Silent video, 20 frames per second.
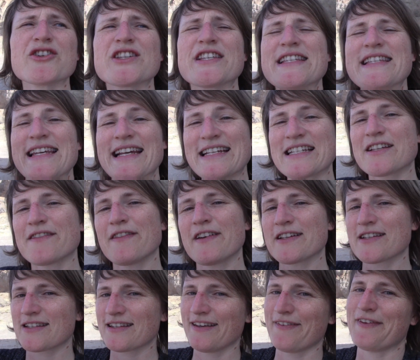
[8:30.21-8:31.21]
6 of
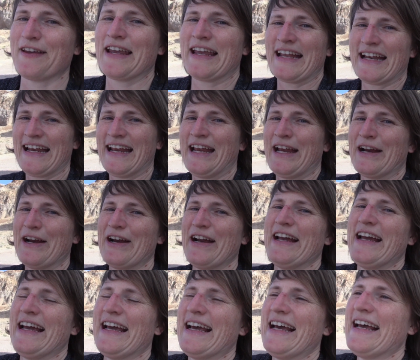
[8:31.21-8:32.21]
us living in here.
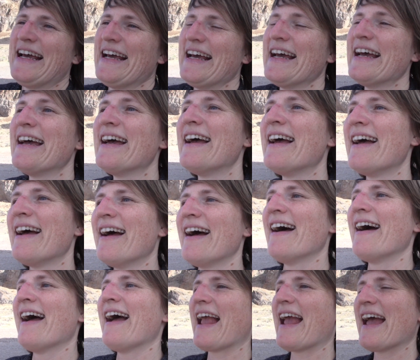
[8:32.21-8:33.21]

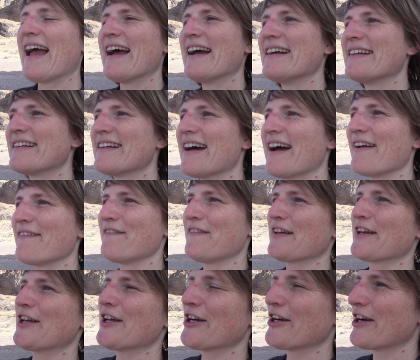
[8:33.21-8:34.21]
And I
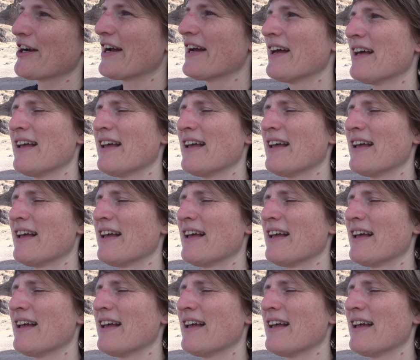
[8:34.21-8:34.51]
figure,